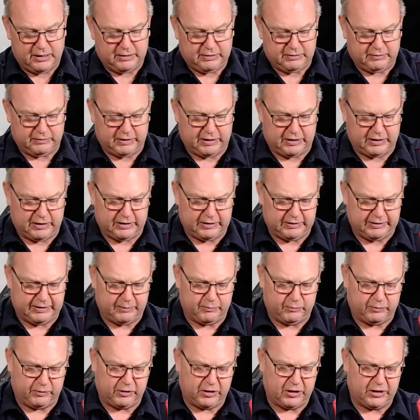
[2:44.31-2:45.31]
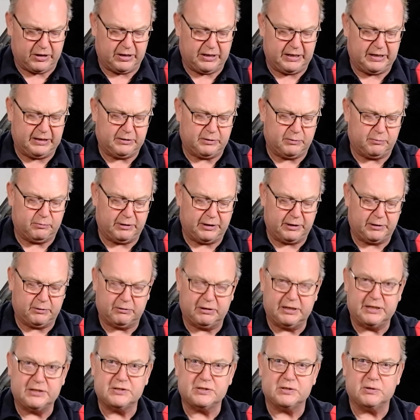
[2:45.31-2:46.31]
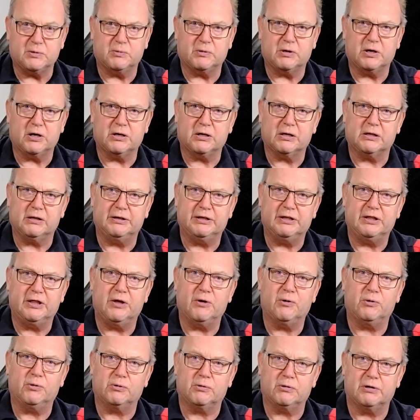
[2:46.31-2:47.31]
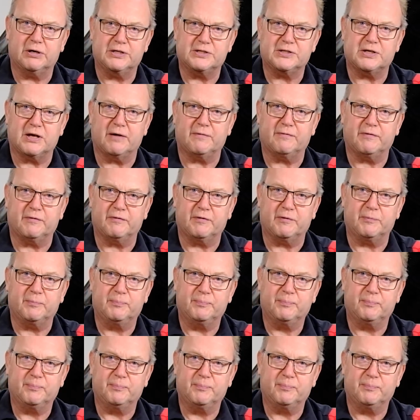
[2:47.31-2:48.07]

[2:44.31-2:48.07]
that we're going to need to re-grease, so we're going to clean the old grease off of them.